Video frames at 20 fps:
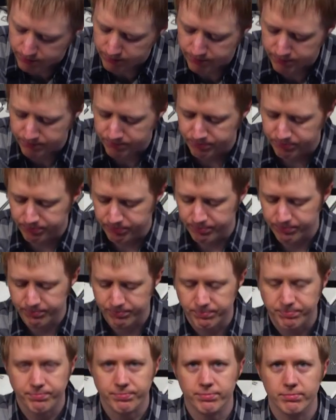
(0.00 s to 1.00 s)

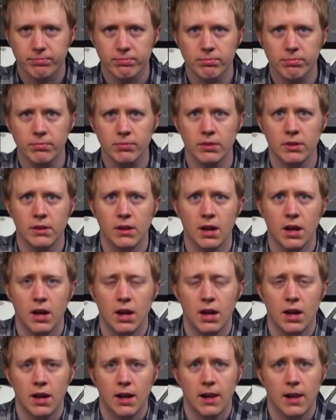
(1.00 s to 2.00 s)

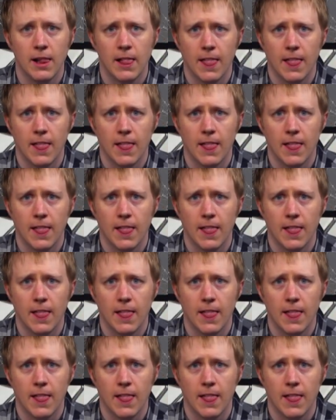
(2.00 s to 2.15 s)
[no speech]